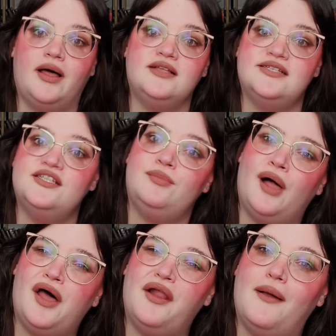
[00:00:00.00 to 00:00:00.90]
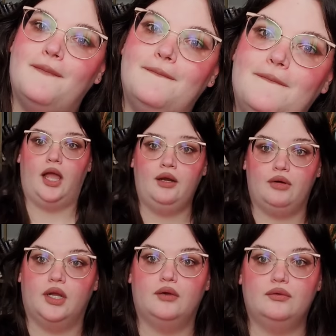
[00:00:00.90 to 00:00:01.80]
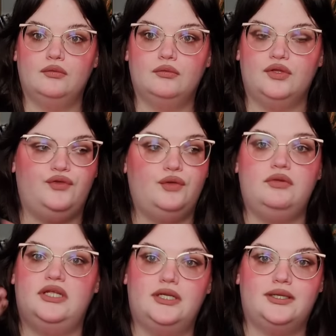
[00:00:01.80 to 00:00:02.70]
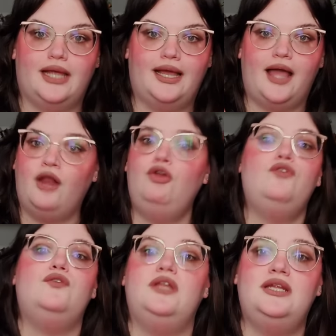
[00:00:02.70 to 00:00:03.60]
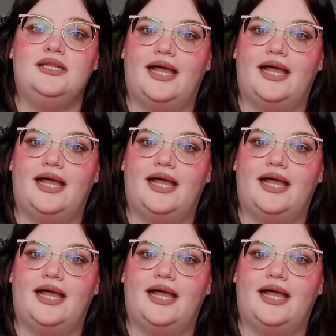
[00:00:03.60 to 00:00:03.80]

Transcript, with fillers: boss is the bottom. I don't know if you needed that. I don't know if you needed